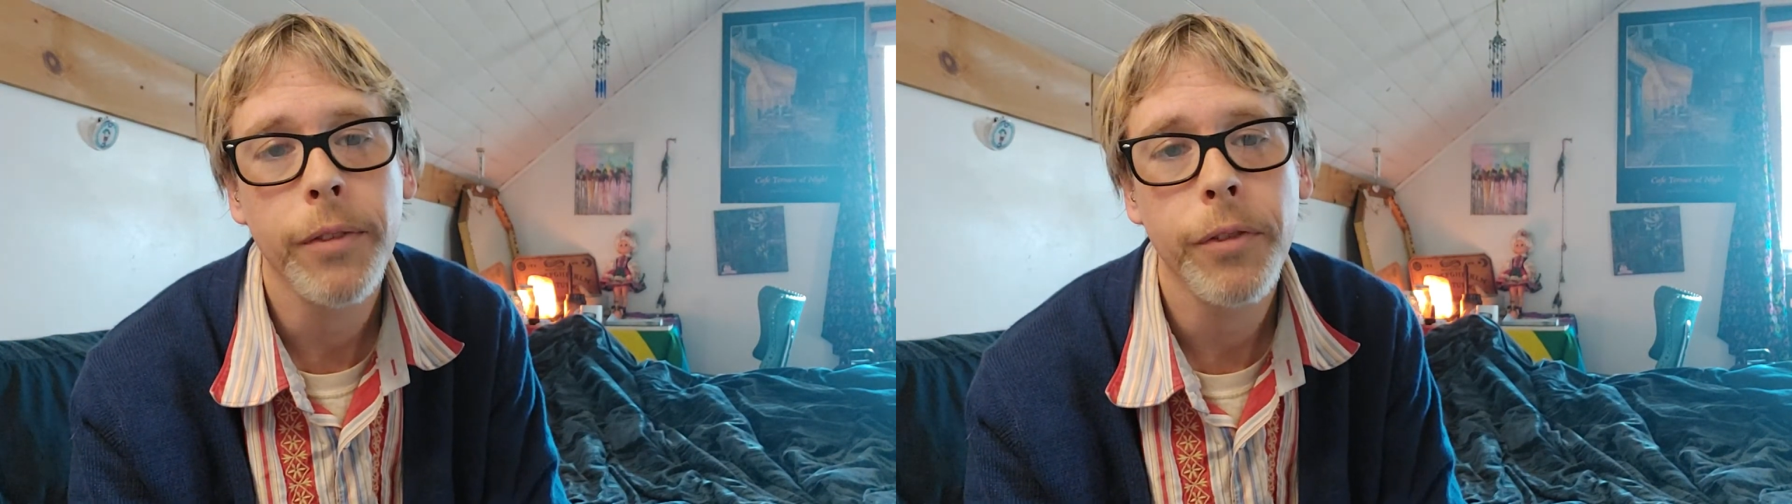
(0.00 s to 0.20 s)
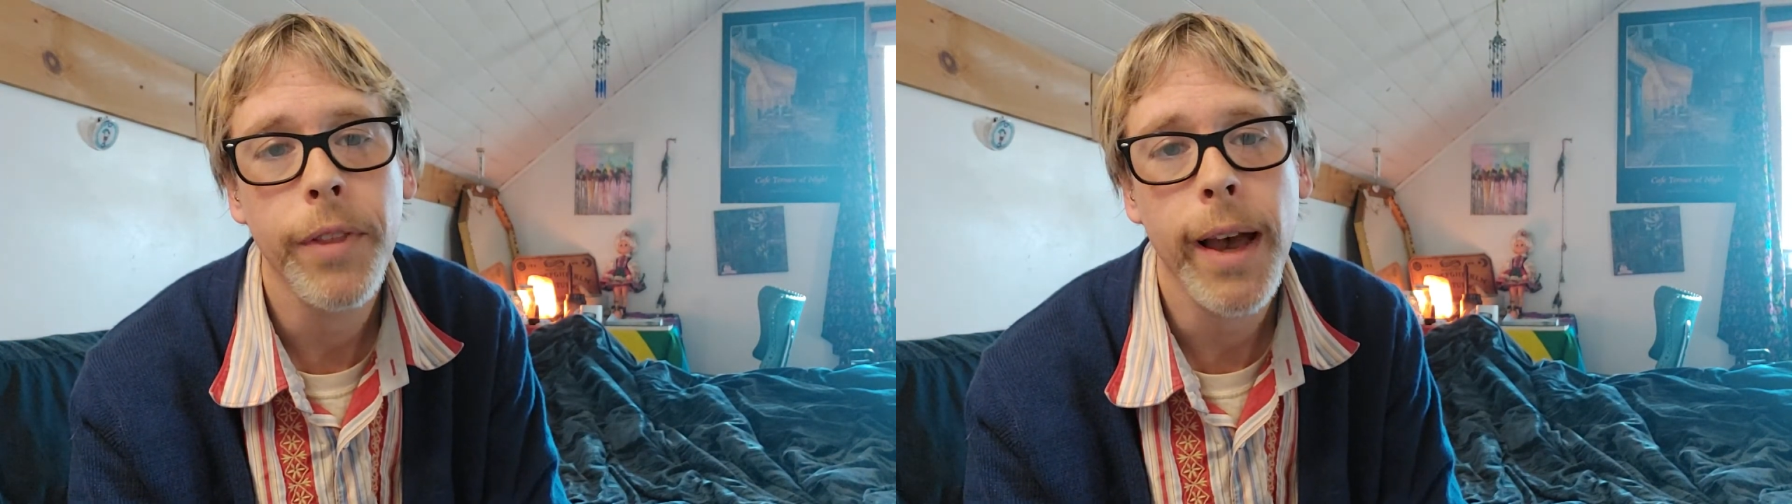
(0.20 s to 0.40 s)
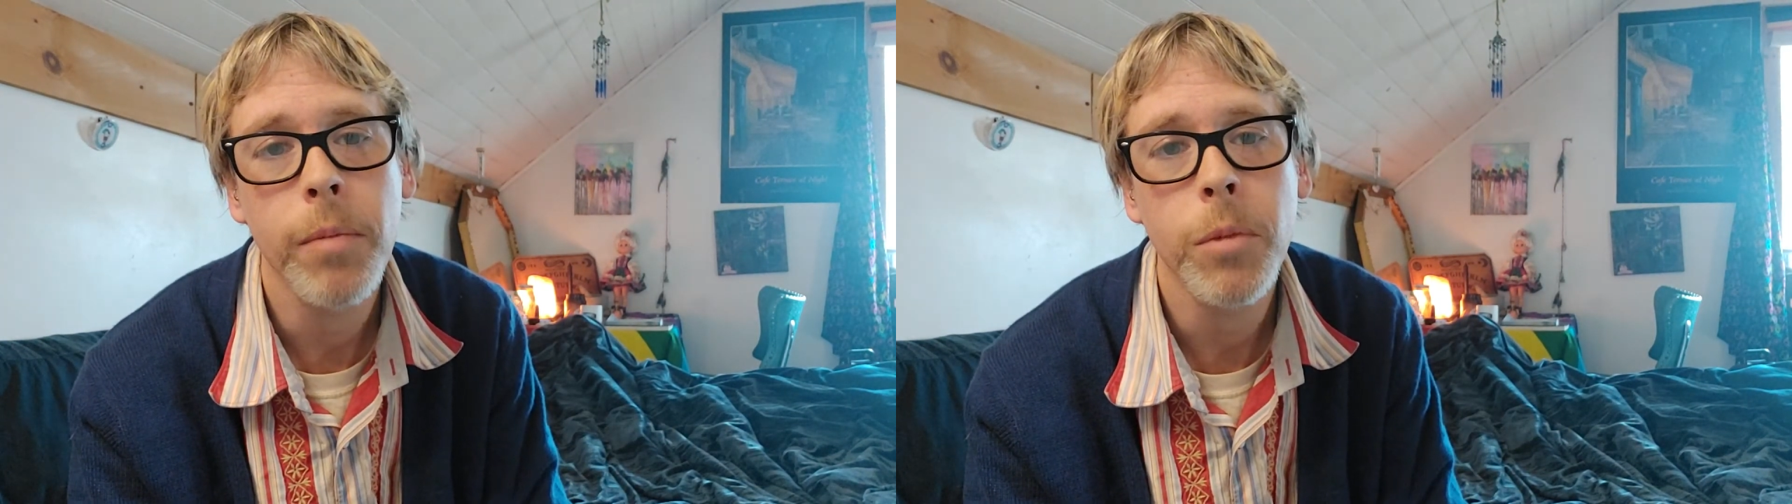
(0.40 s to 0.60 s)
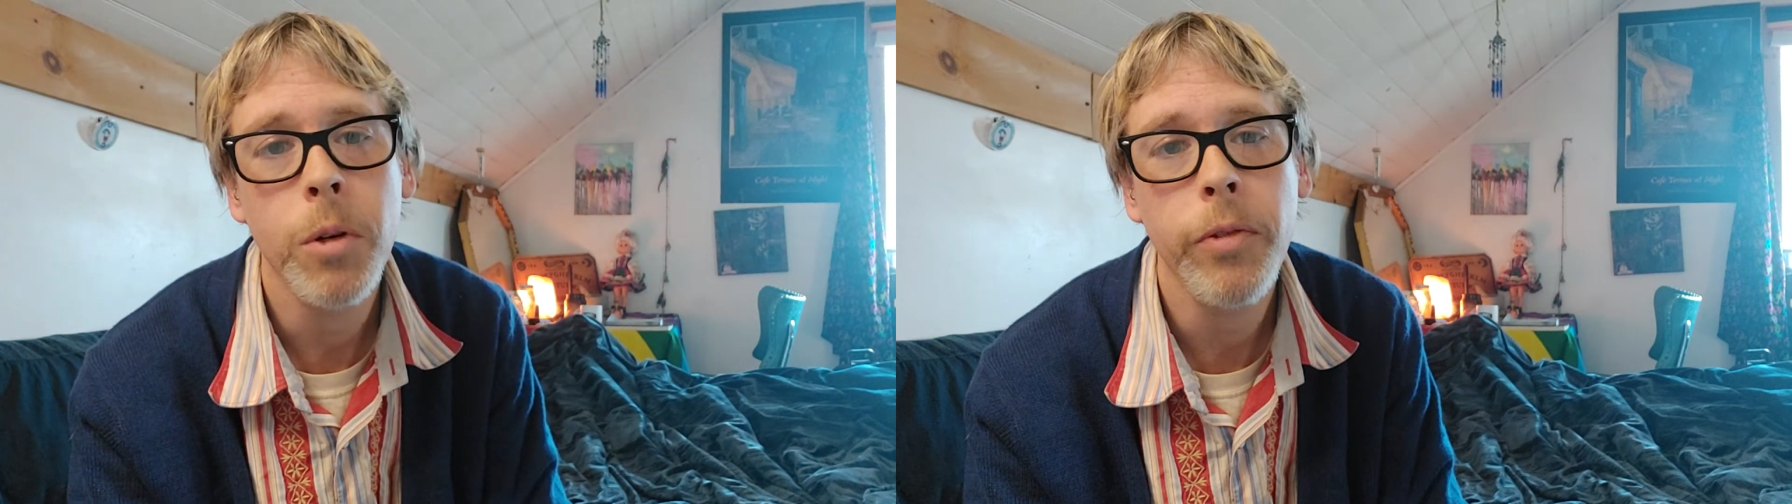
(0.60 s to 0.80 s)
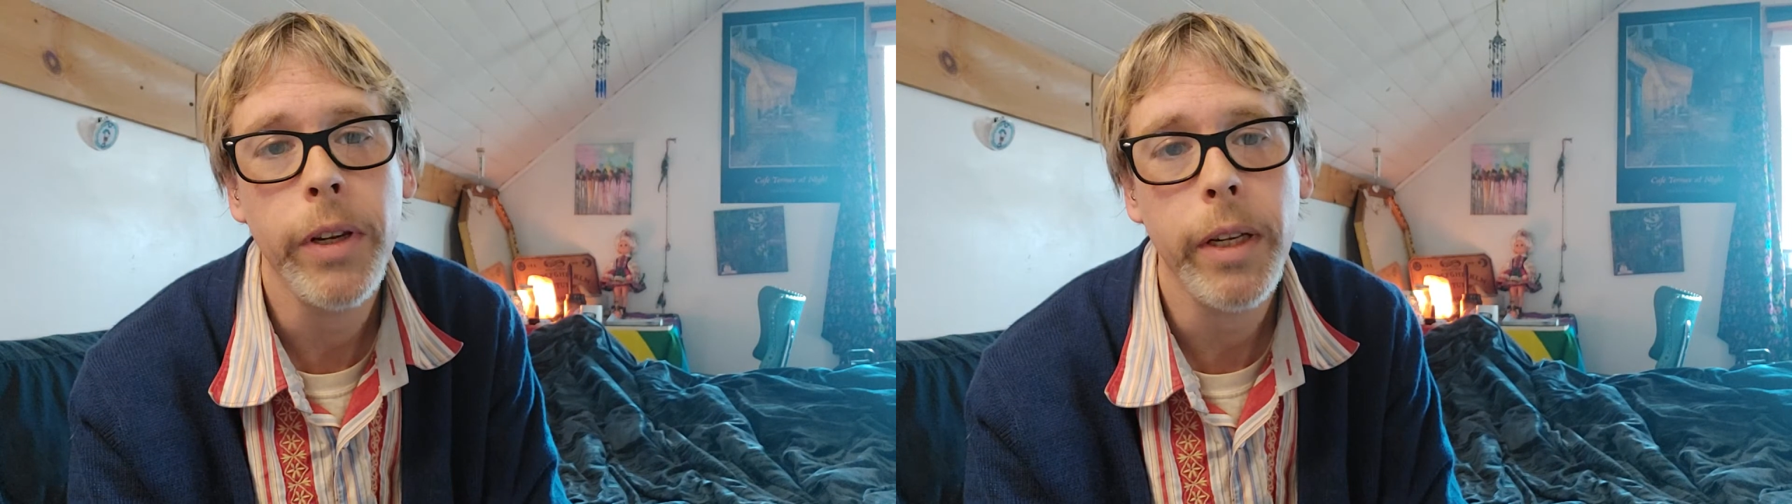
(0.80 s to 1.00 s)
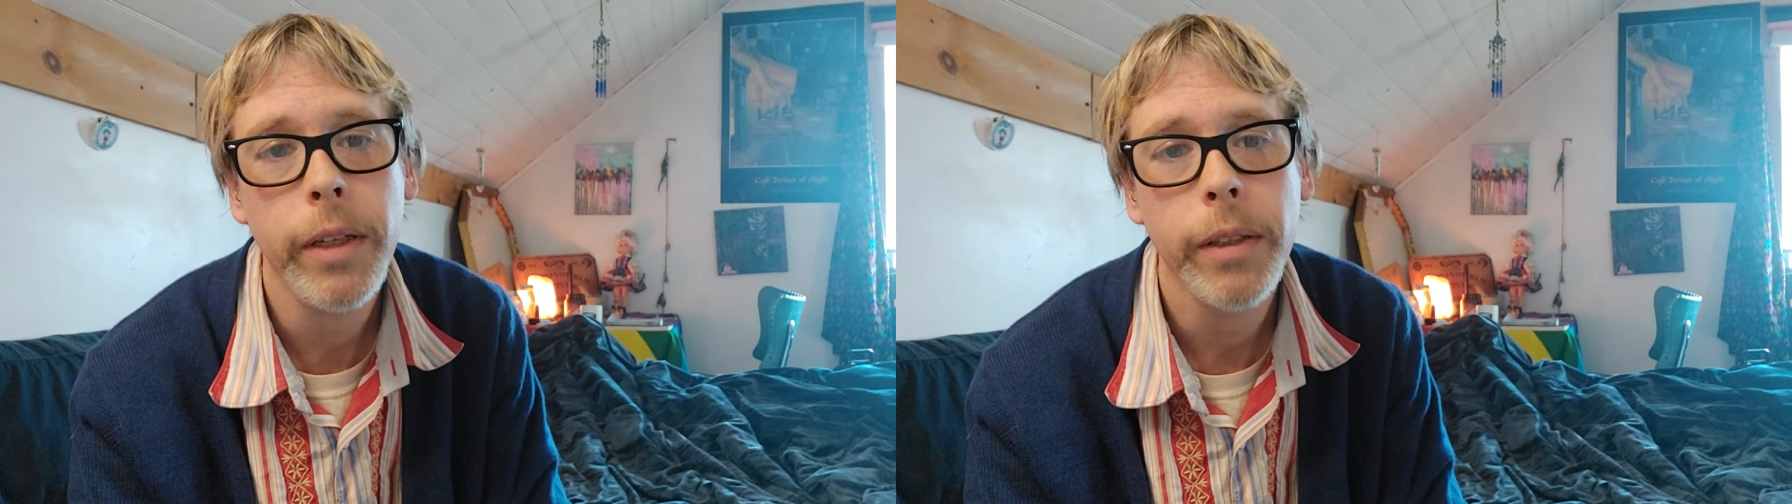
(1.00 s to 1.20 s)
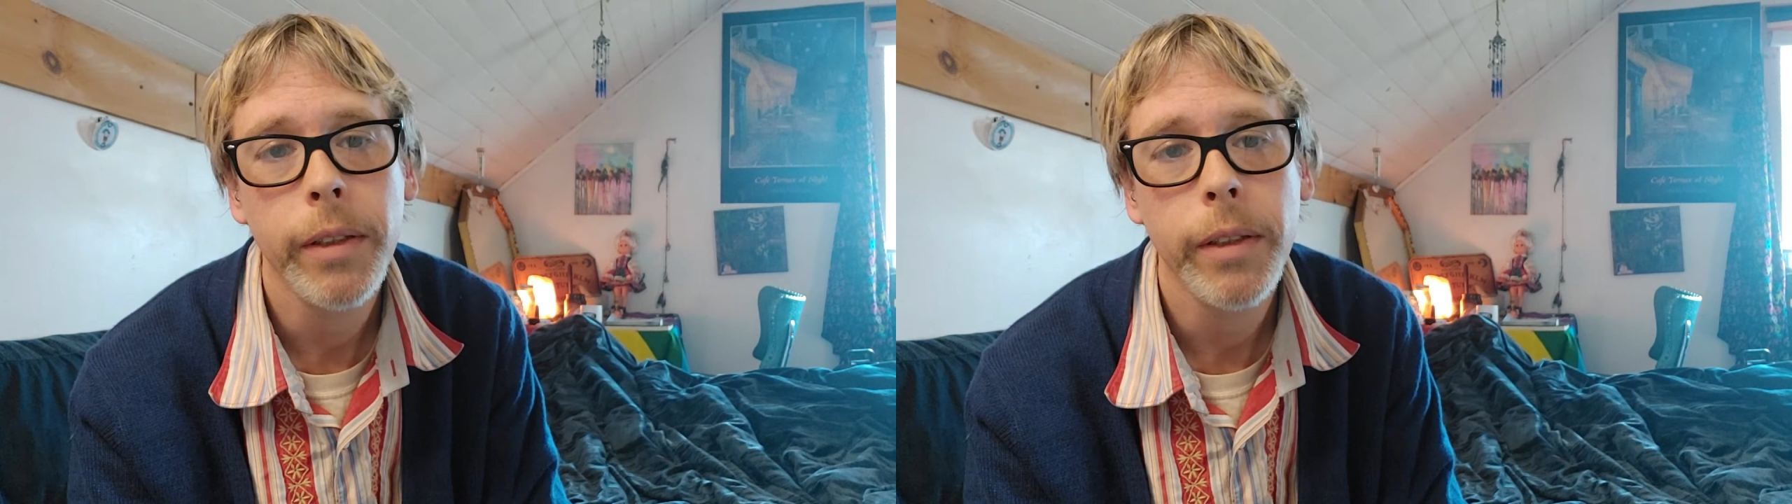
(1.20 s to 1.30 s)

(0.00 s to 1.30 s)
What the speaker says: for that movie